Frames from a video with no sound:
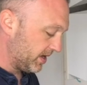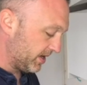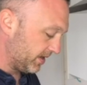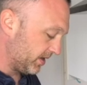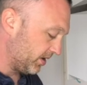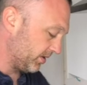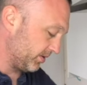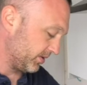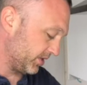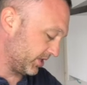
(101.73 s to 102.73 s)
and then I'll
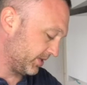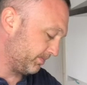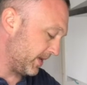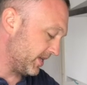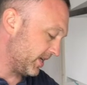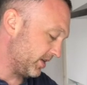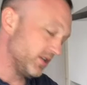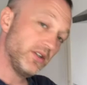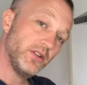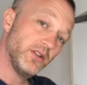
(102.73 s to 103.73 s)
spin the
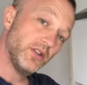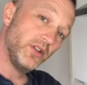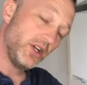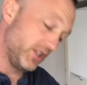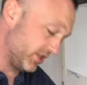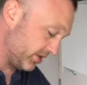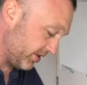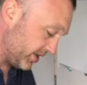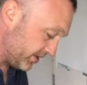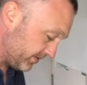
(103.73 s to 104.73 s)
onion 90
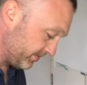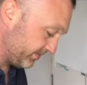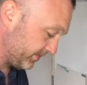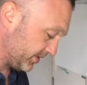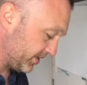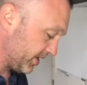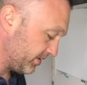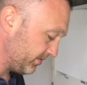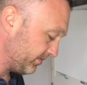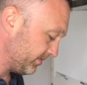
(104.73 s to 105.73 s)
degrees, like so,
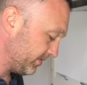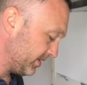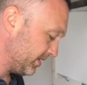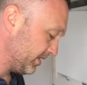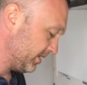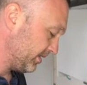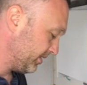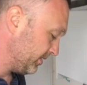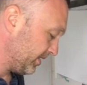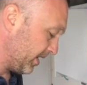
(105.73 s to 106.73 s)

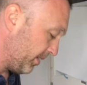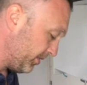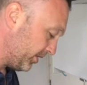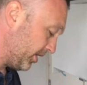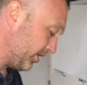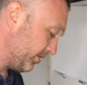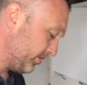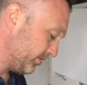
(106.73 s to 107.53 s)
and we'll go,